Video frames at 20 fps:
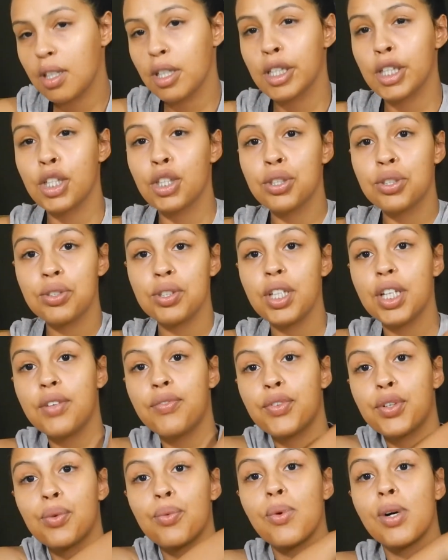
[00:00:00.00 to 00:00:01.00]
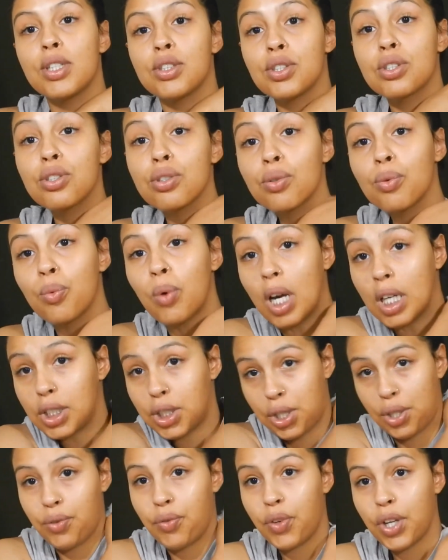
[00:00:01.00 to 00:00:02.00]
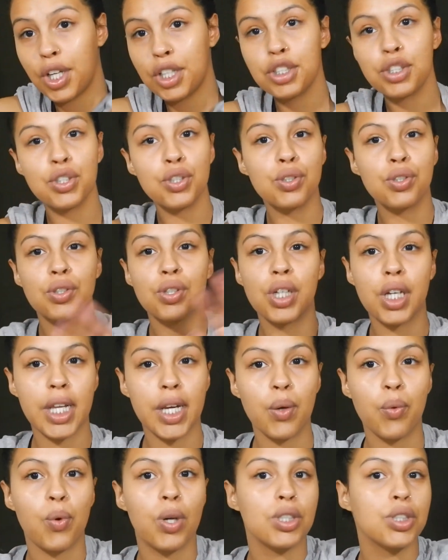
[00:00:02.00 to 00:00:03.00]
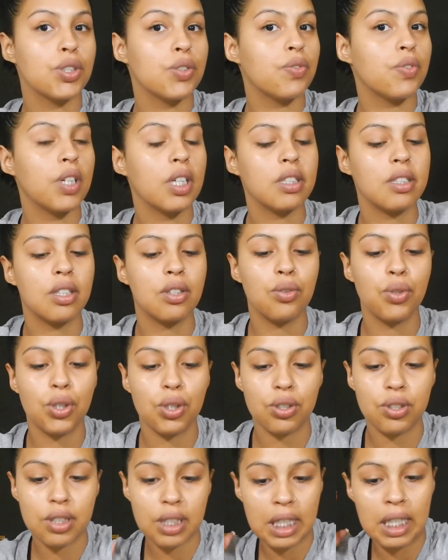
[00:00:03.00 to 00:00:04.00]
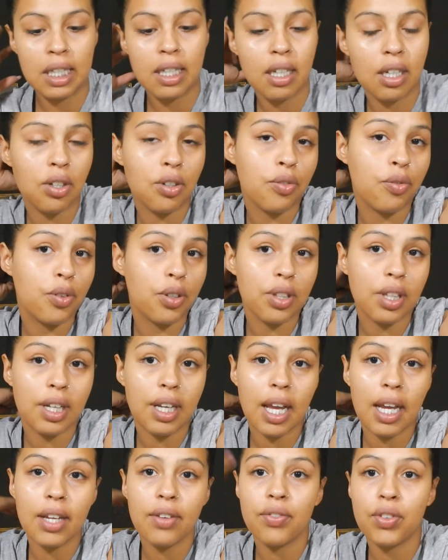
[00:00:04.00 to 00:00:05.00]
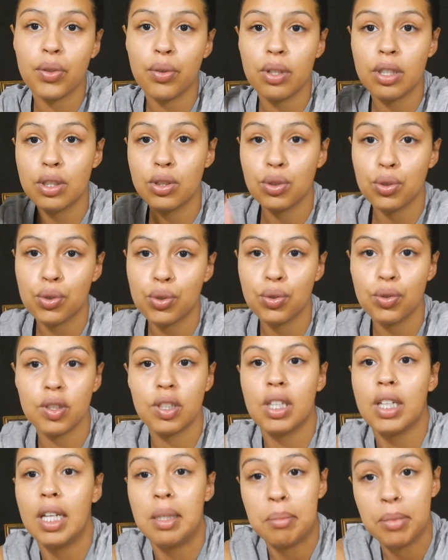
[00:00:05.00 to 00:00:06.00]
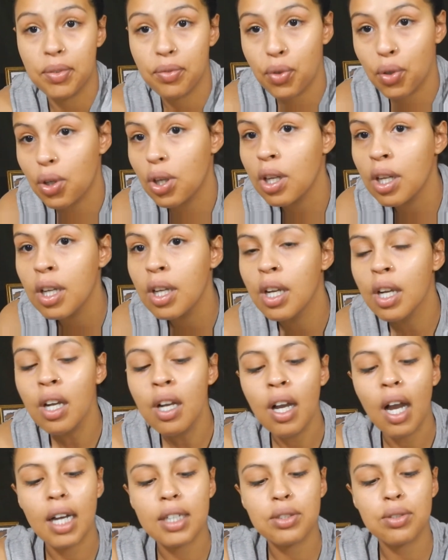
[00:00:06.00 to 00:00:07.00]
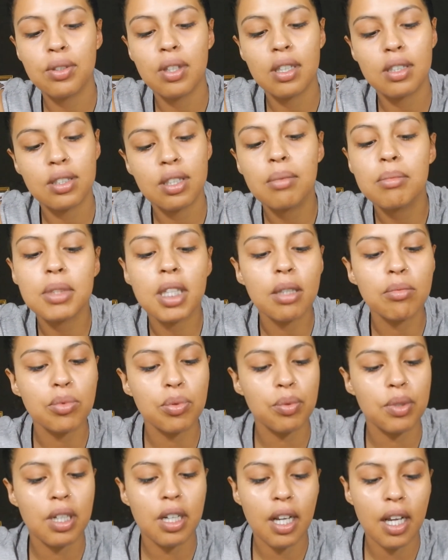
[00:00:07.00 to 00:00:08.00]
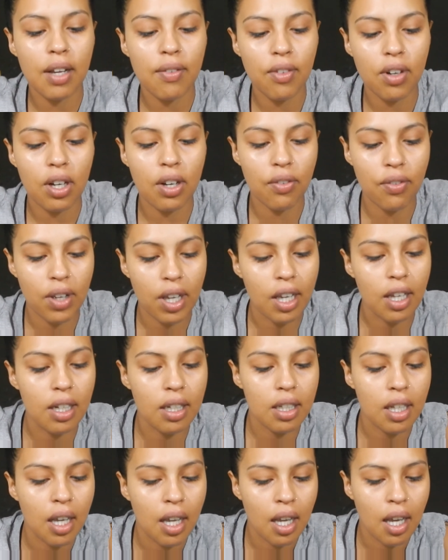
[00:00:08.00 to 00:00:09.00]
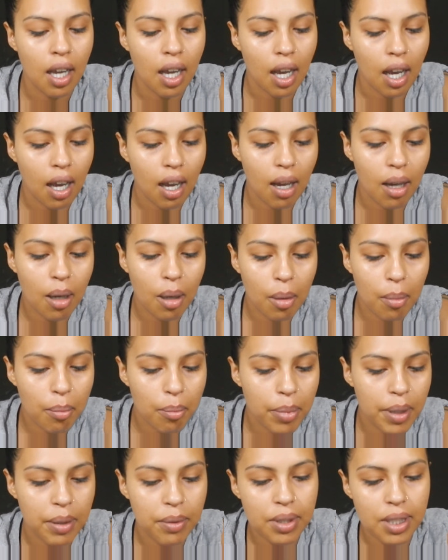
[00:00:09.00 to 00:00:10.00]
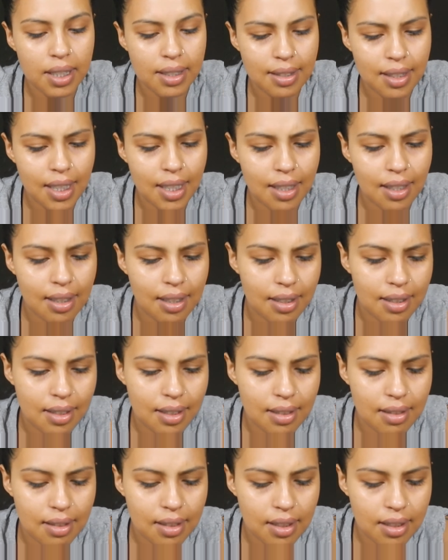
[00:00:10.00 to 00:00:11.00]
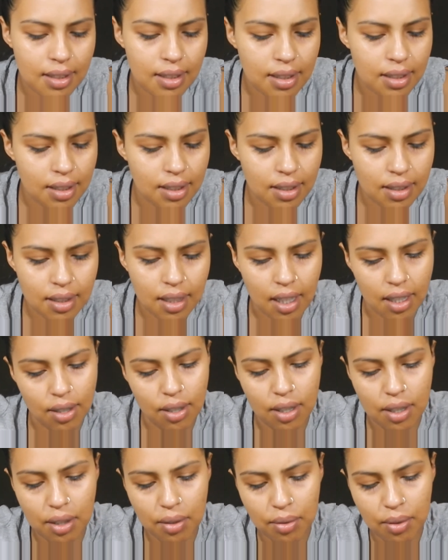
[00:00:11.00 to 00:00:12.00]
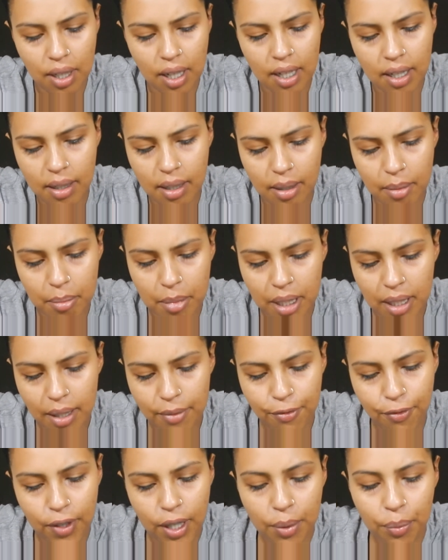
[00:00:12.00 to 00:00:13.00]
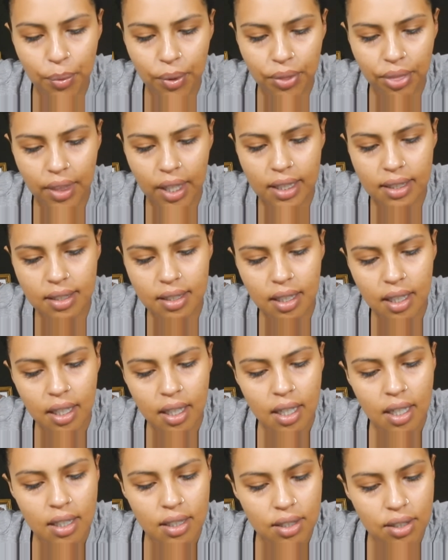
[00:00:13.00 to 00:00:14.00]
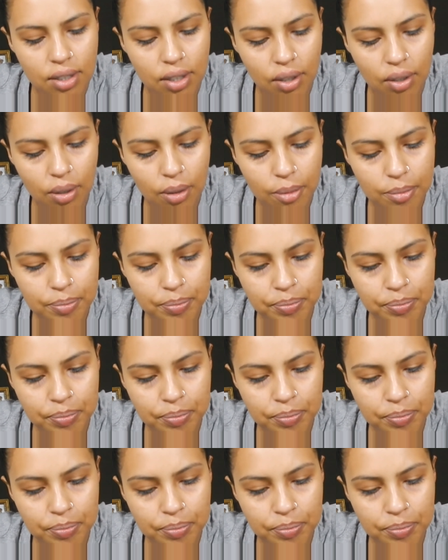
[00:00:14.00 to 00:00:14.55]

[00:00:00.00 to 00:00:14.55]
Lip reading: Usually if you want to wash your face, you could go ahead and wash your face and do your skincare for the night if you wanted to do it the night before. I do that sometimes when I have an event, but when it's like this, I mean, I'm fine with this. So